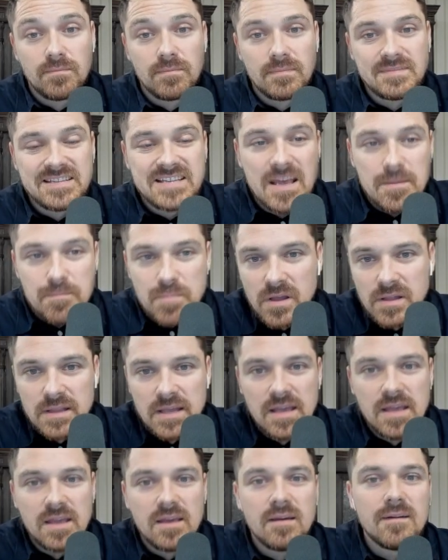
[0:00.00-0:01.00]

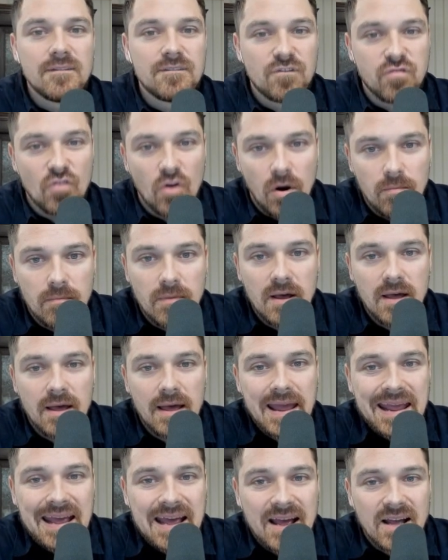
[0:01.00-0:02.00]
typically from
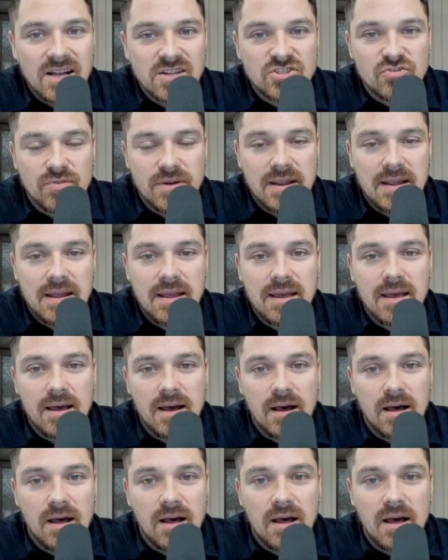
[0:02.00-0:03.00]
a country
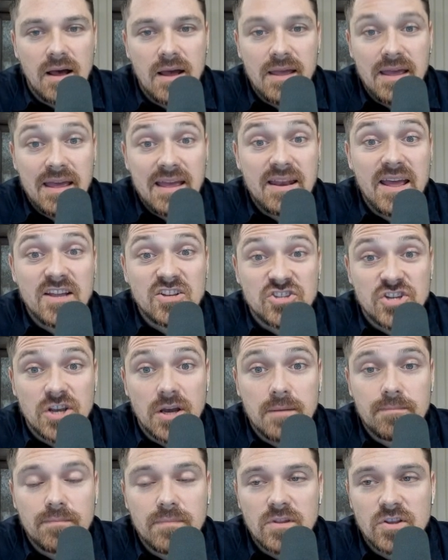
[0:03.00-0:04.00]
in
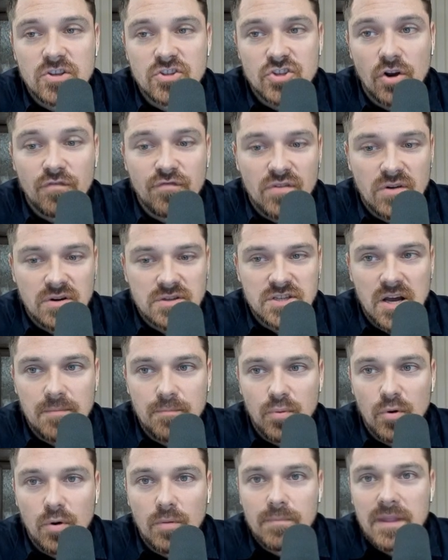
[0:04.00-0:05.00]
Asia. So for
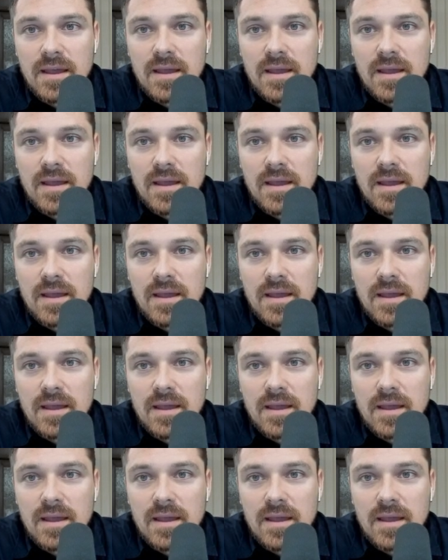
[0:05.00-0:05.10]
example,